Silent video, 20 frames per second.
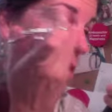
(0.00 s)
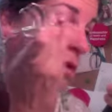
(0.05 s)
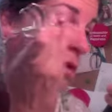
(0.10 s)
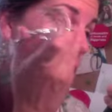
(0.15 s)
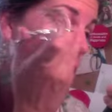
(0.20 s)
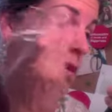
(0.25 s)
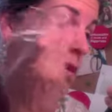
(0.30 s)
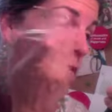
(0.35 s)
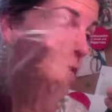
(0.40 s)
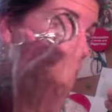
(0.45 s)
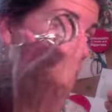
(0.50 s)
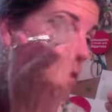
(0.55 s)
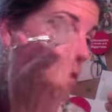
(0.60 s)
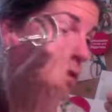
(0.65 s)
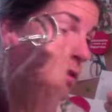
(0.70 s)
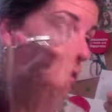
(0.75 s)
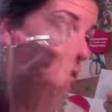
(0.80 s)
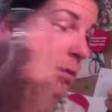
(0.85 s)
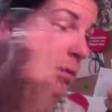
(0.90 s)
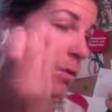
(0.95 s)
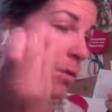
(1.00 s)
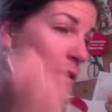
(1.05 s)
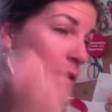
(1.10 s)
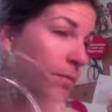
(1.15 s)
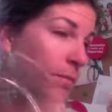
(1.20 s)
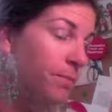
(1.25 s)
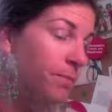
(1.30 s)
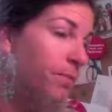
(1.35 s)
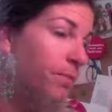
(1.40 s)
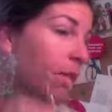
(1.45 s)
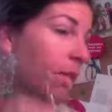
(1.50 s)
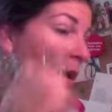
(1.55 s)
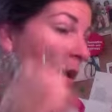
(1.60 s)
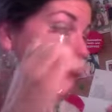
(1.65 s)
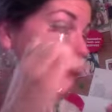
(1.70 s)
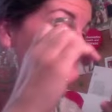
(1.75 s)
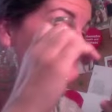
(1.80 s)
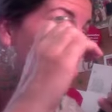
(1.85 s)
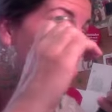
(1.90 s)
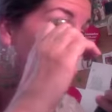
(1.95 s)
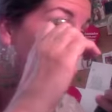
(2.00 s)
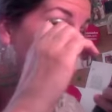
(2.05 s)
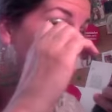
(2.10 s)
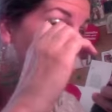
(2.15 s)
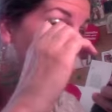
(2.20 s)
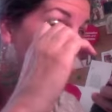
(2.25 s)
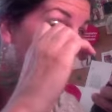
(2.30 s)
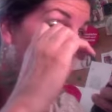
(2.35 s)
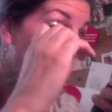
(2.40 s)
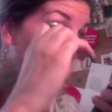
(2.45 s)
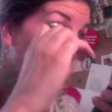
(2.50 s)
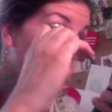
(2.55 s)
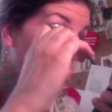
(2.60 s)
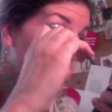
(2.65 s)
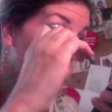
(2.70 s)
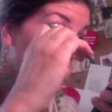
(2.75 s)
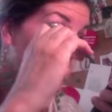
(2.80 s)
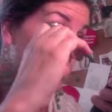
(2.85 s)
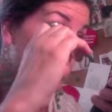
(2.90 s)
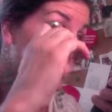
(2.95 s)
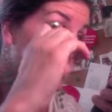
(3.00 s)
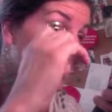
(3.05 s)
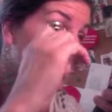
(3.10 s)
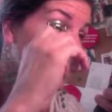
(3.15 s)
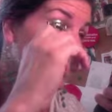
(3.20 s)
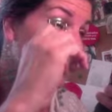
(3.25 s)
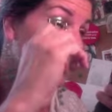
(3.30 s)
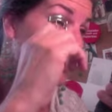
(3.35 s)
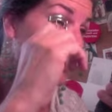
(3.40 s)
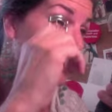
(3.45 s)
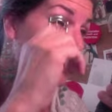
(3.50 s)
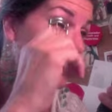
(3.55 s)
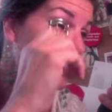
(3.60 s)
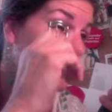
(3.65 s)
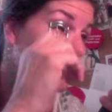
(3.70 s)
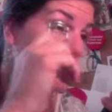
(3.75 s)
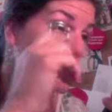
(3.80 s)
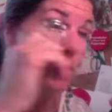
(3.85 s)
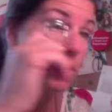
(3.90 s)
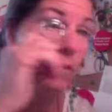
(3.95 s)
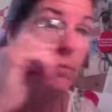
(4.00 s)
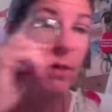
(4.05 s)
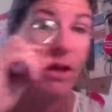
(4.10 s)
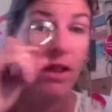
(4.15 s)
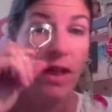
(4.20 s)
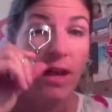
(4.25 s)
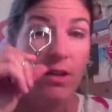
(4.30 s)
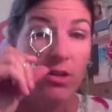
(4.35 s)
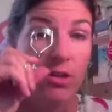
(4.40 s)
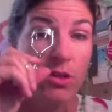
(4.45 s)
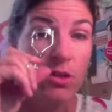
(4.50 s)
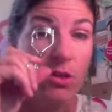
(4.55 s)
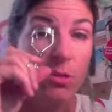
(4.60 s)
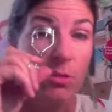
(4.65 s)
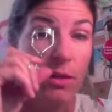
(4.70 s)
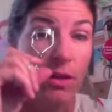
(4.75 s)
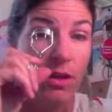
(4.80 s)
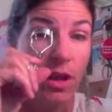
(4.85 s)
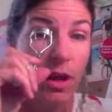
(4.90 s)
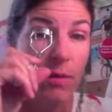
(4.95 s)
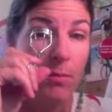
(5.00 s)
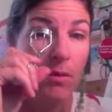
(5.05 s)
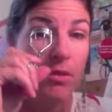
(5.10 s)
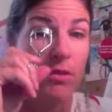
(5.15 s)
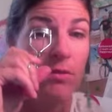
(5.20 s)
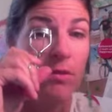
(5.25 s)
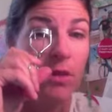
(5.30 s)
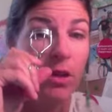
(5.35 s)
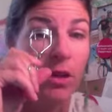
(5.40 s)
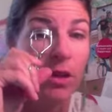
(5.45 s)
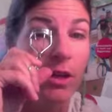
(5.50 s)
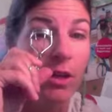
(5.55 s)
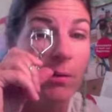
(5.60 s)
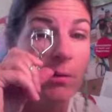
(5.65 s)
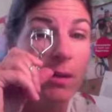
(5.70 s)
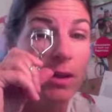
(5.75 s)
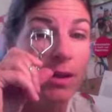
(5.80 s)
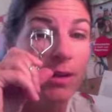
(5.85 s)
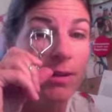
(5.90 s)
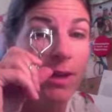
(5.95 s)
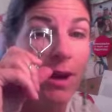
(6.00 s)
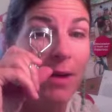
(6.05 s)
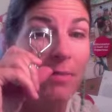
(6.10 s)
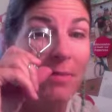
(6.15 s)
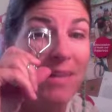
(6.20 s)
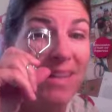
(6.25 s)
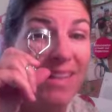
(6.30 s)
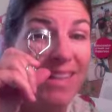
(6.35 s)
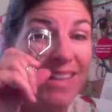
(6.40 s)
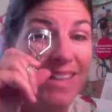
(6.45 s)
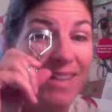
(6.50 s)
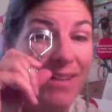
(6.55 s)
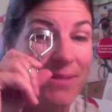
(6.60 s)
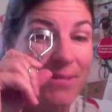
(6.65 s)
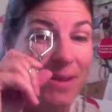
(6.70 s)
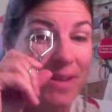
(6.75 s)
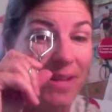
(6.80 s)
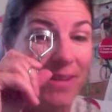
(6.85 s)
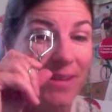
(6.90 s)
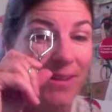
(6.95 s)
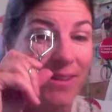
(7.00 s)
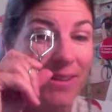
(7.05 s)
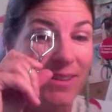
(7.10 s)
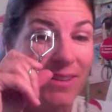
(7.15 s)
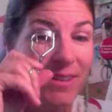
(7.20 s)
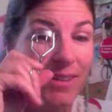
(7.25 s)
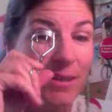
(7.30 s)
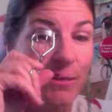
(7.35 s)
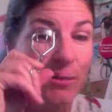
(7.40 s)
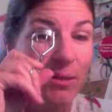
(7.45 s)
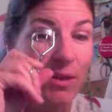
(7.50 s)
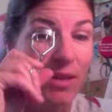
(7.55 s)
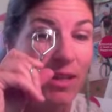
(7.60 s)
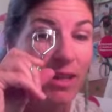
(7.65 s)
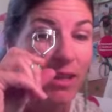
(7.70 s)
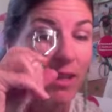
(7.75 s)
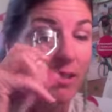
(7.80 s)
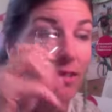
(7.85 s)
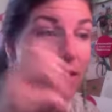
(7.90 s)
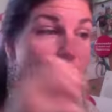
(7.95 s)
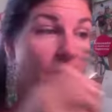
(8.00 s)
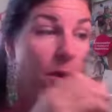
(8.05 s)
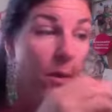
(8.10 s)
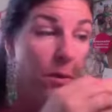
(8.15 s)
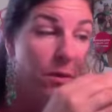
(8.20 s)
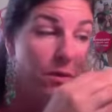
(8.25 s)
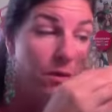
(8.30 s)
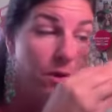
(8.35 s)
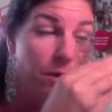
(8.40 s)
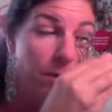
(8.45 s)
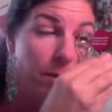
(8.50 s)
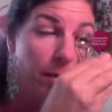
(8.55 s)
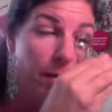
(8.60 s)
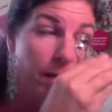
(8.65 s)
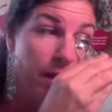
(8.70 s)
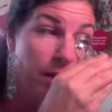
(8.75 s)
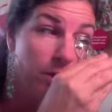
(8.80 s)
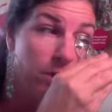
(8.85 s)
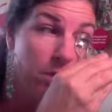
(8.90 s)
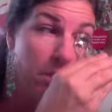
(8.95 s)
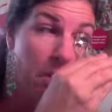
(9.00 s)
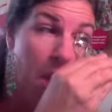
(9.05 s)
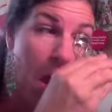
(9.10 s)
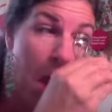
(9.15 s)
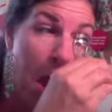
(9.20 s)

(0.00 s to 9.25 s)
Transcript: to give it a little smoke. And then I always curl my lashes, no matter how much of a hurry I'm in, and no matter how early in the morning it is. I always curl my lashes.